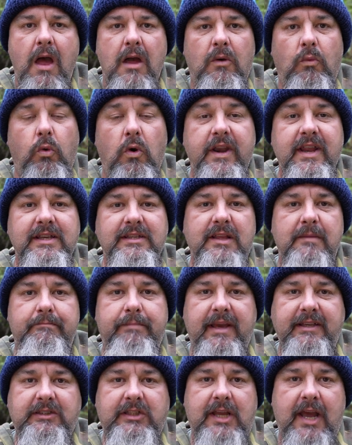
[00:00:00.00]
What is the
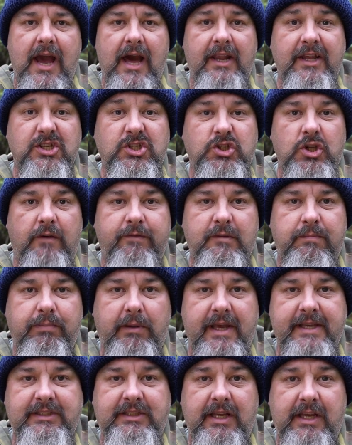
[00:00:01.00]
best colour soft
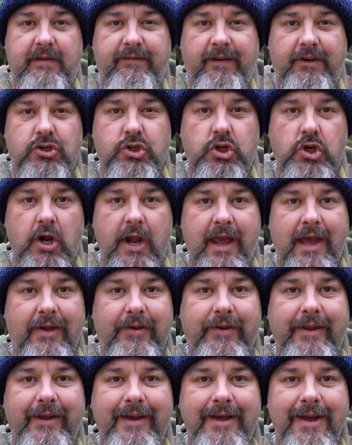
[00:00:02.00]
plastic for
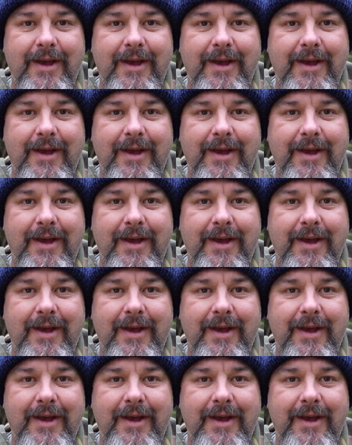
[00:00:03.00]
trout?